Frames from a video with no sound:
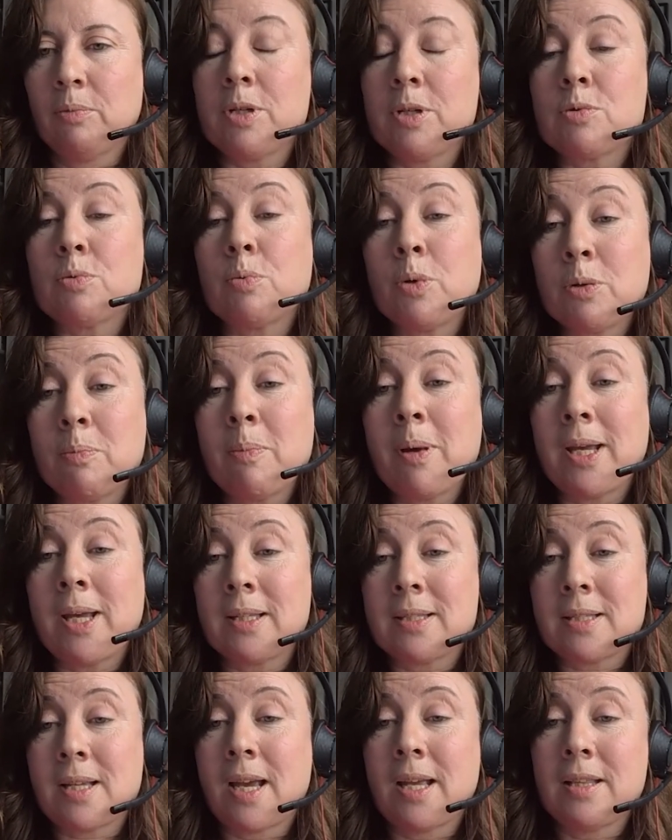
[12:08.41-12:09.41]
which would
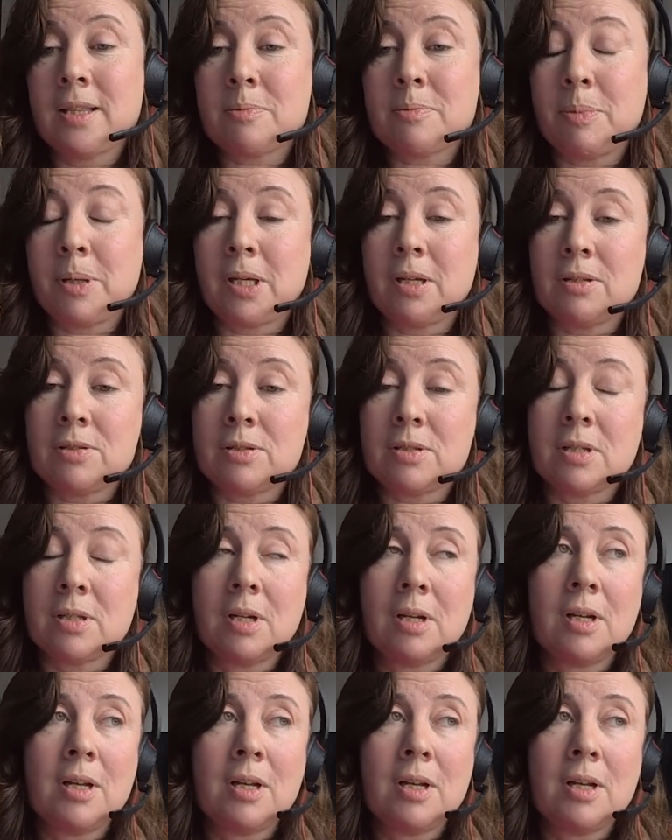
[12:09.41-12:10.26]
make sense because